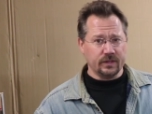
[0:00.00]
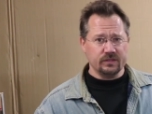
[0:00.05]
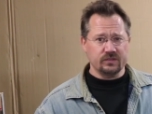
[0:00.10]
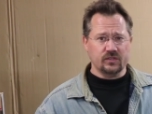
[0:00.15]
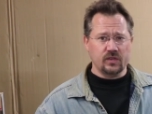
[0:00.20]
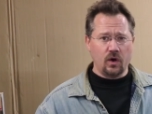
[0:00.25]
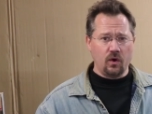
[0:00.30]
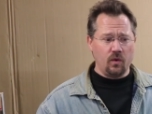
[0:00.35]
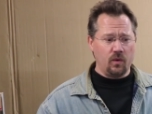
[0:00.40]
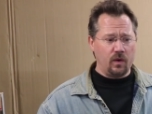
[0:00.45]

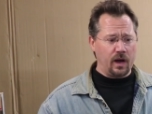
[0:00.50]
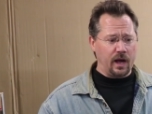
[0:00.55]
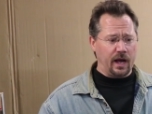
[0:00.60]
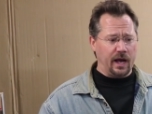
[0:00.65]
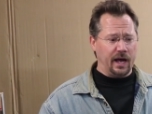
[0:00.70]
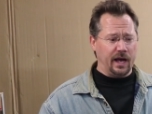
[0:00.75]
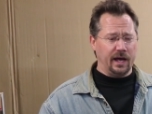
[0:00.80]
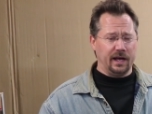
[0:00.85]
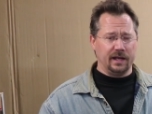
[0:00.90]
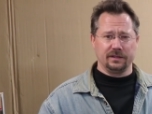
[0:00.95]
So
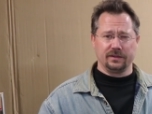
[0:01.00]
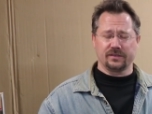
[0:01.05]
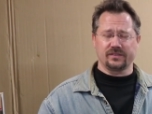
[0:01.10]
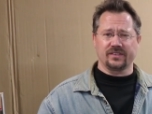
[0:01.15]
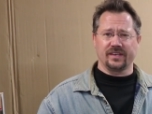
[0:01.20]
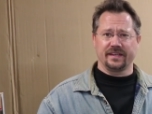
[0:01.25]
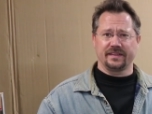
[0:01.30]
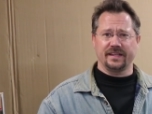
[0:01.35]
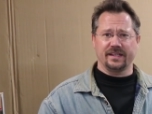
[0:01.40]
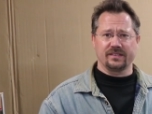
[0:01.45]

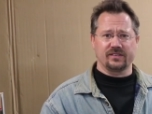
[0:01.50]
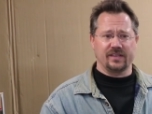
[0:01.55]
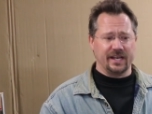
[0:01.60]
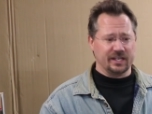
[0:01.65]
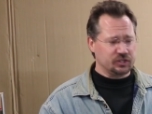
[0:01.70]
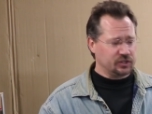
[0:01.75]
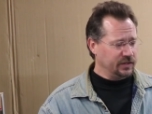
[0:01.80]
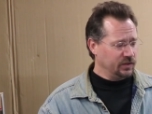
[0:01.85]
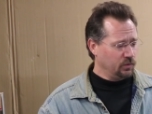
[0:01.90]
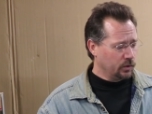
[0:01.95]
looks like that's
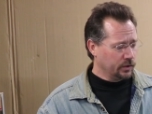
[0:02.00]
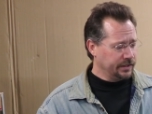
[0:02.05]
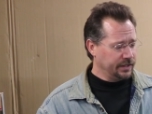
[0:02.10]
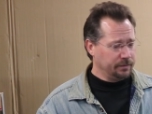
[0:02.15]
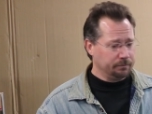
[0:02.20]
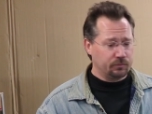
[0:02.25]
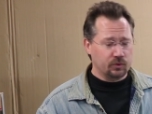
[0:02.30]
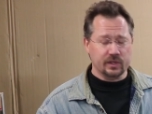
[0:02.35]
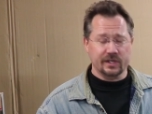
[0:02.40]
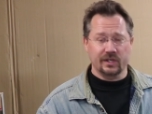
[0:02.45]
actually
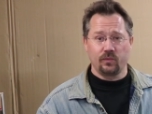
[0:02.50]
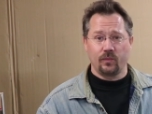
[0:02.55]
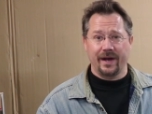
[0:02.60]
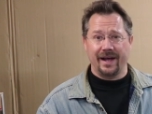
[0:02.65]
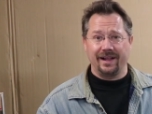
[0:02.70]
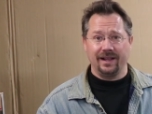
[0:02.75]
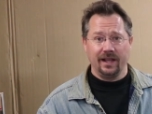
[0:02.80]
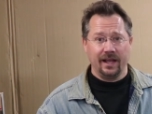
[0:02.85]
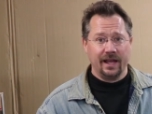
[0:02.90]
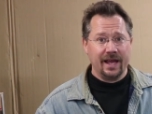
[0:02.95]
working pretty
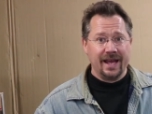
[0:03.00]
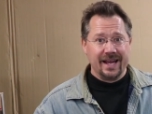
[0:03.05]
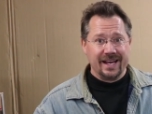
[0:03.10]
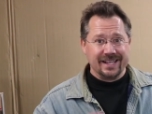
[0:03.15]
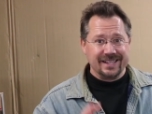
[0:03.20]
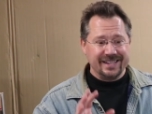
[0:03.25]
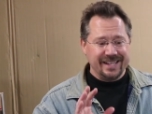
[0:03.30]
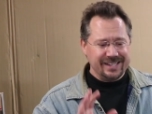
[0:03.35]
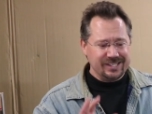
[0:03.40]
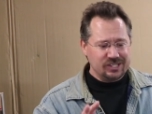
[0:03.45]
well.
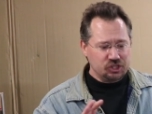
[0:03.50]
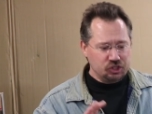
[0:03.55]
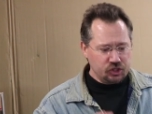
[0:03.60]
Let's